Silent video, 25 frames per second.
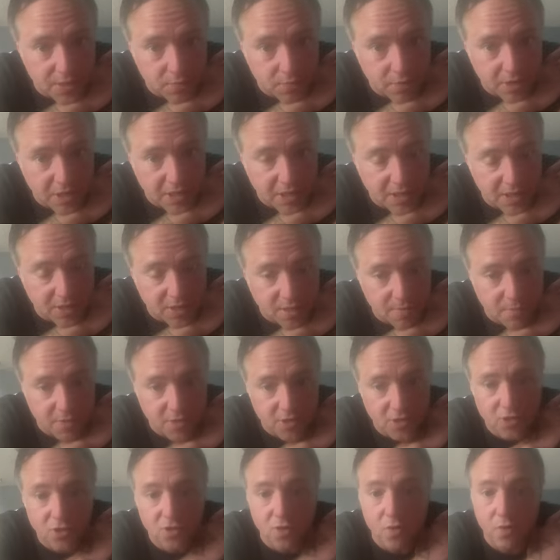and reading some
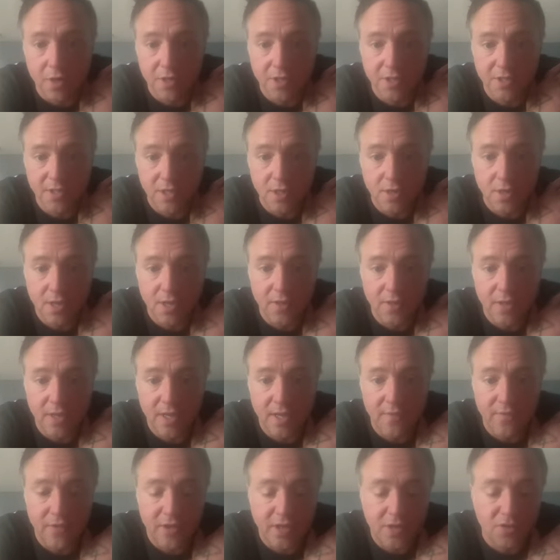of the stories that you can
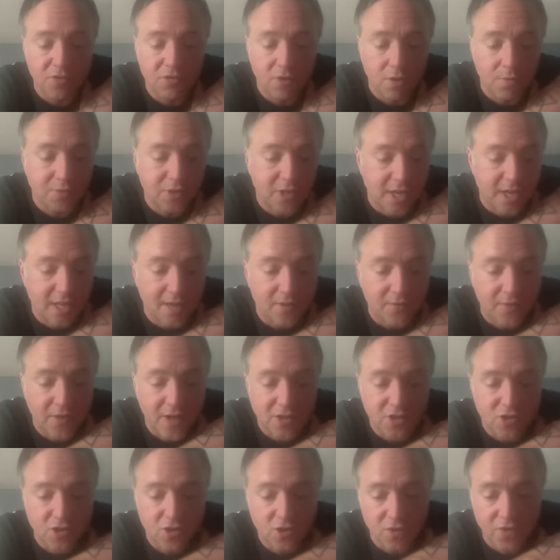leave at
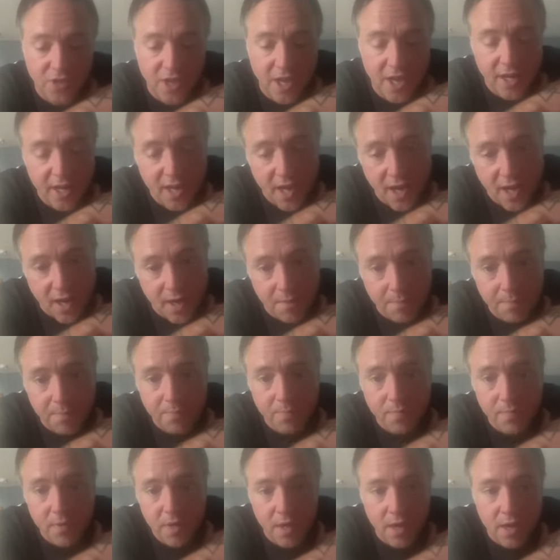
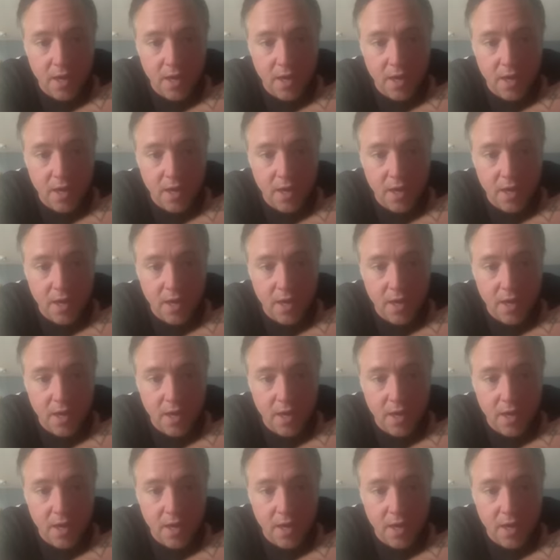drumsetconfessional.com.